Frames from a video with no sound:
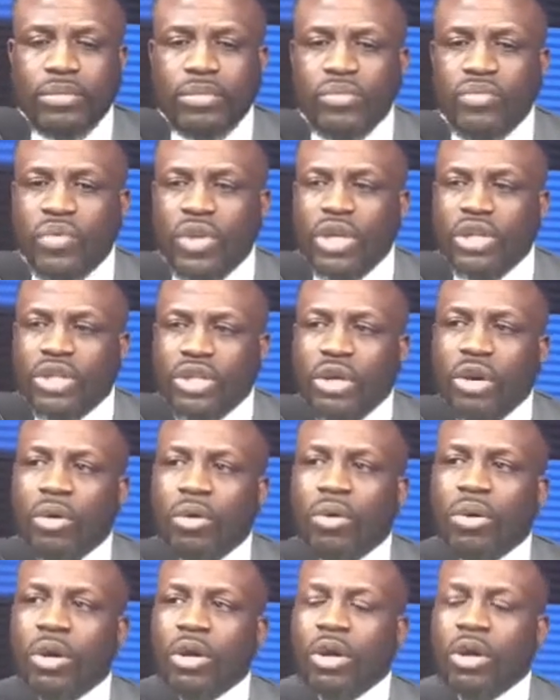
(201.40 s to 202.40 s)

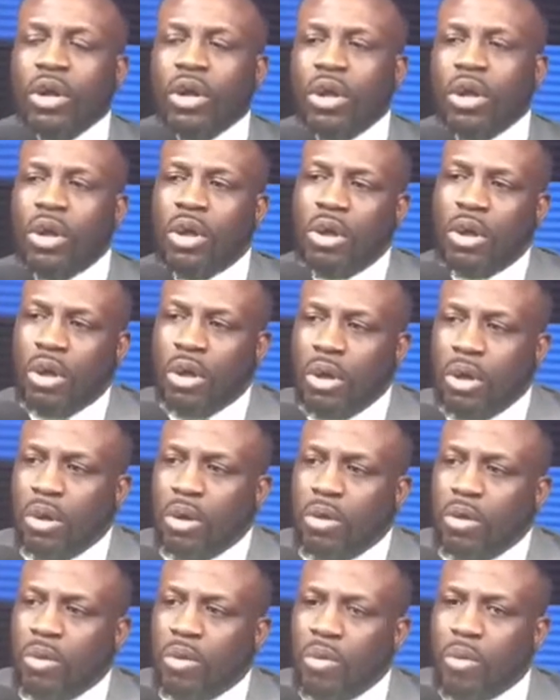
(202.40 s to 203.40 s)
So
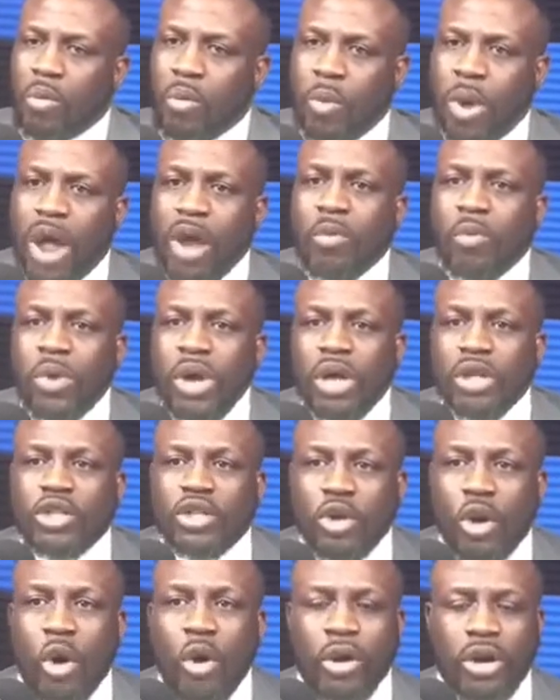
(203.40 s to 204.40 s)
when we are
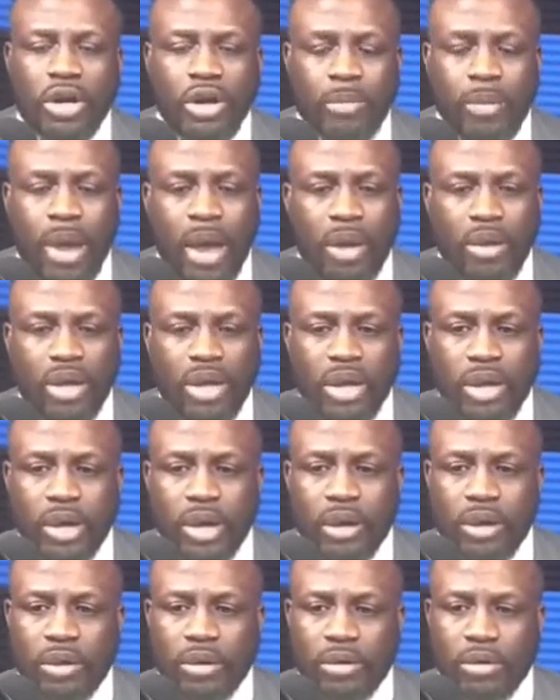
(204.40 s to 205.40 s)
talking about
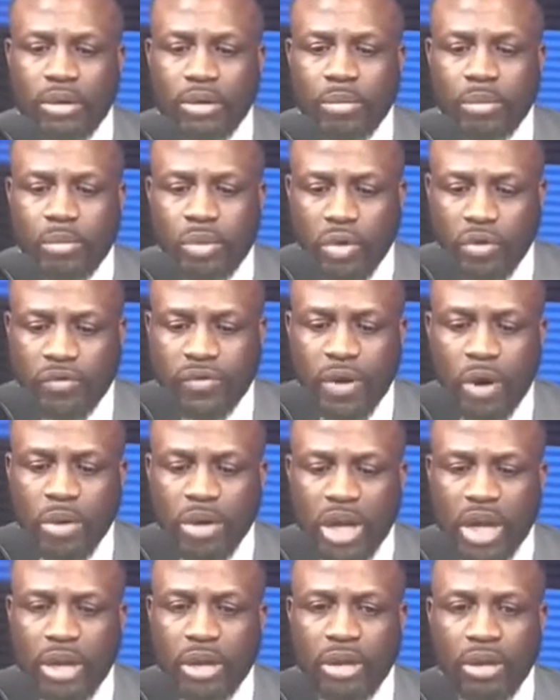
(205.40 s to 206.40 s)
here
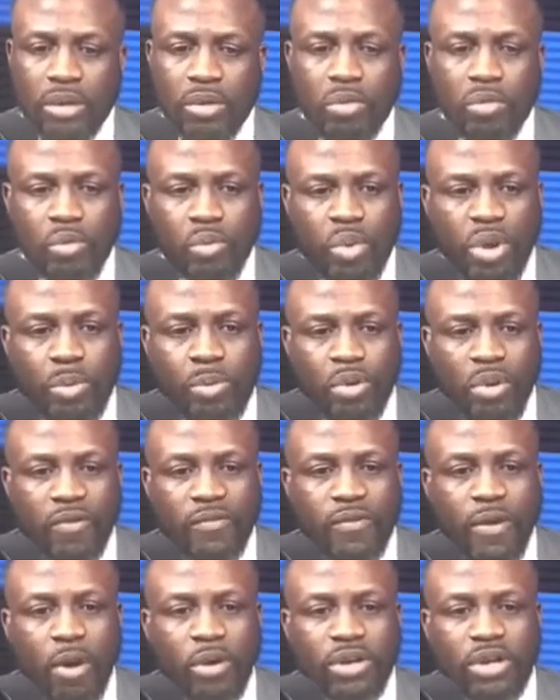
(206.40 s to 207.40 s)
provoking, we
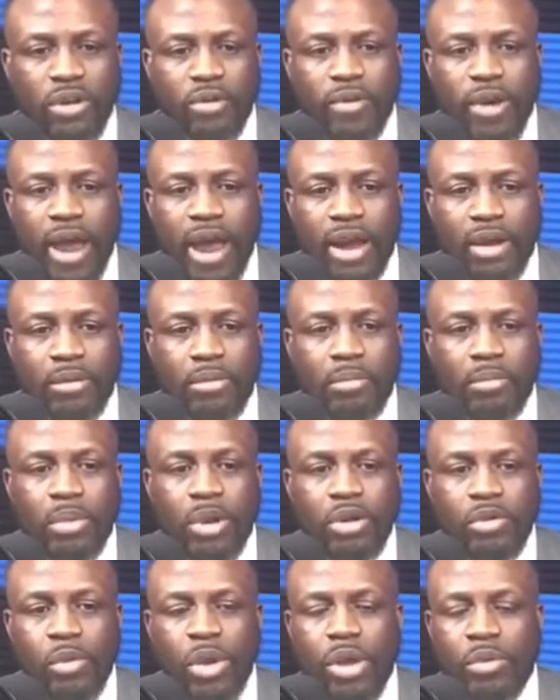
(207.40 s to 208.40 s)
provoke the rat, but
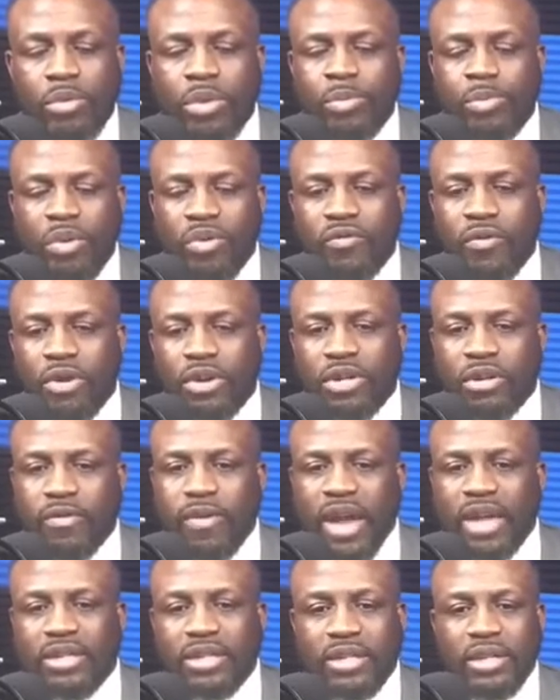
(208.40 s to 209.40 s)
the way we provoke the
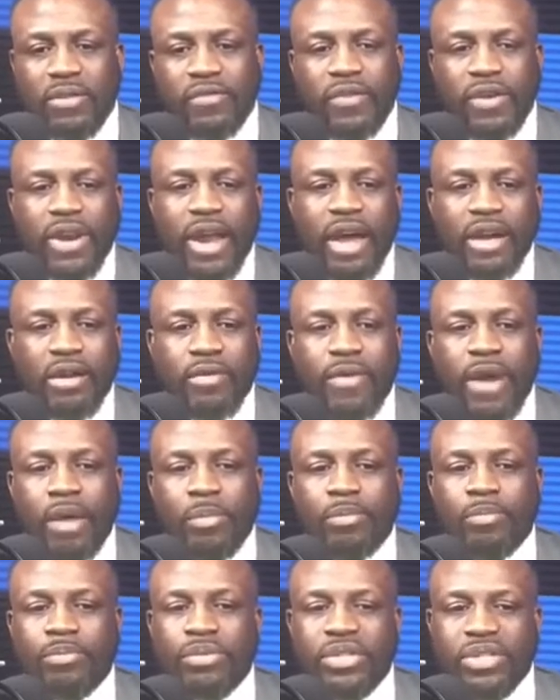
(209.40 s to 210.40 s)
rat is different how the
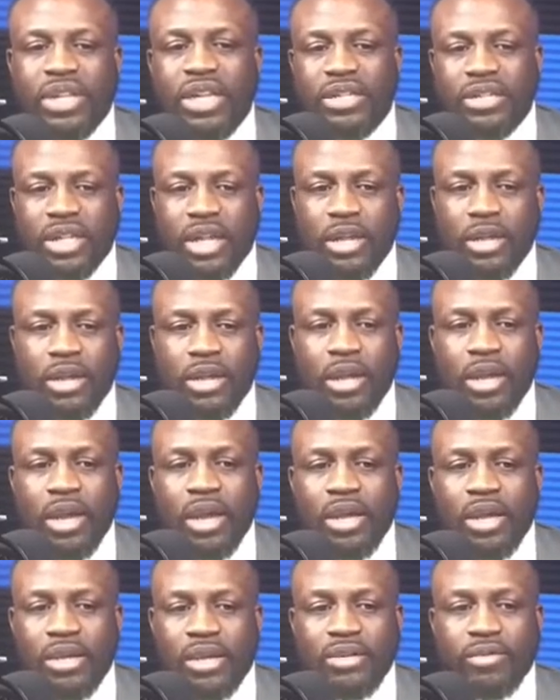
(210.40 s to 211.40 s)
rat sees it.
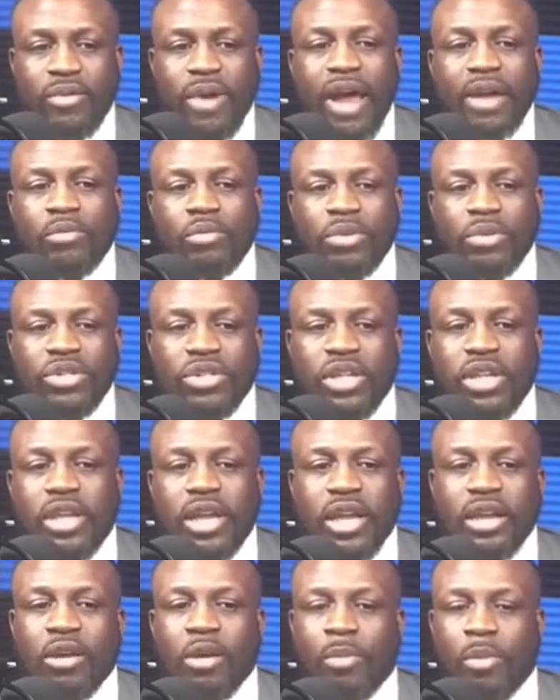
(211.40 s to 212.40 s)
The rat will see
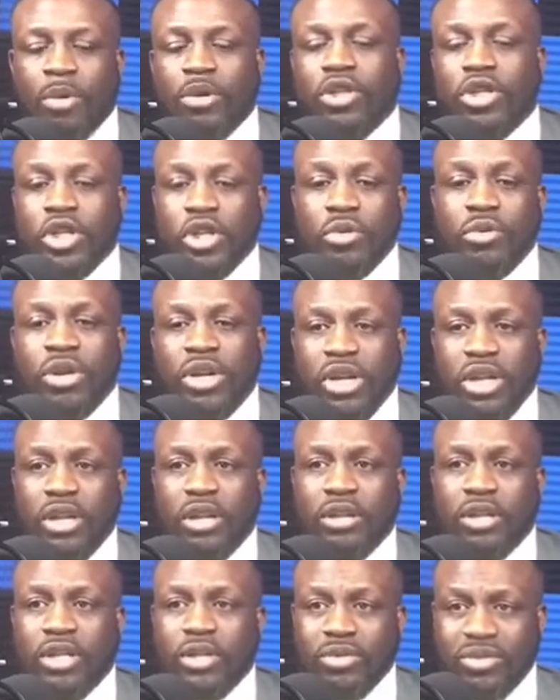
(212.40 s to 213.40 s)
an opportunity
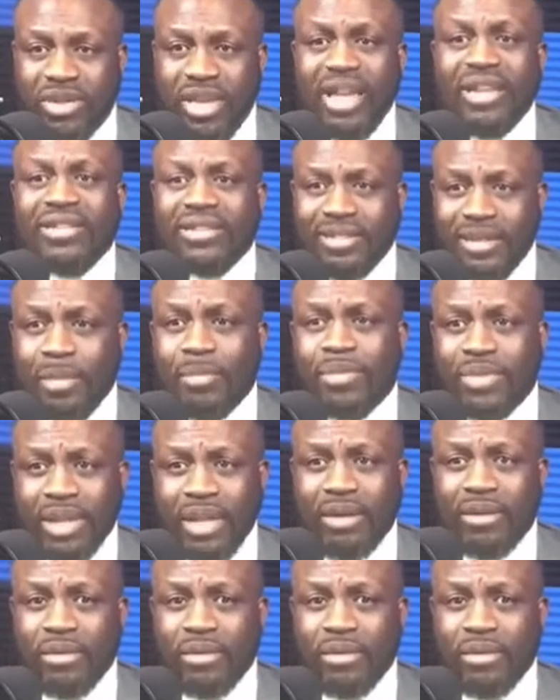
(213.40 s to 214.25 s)
to get something.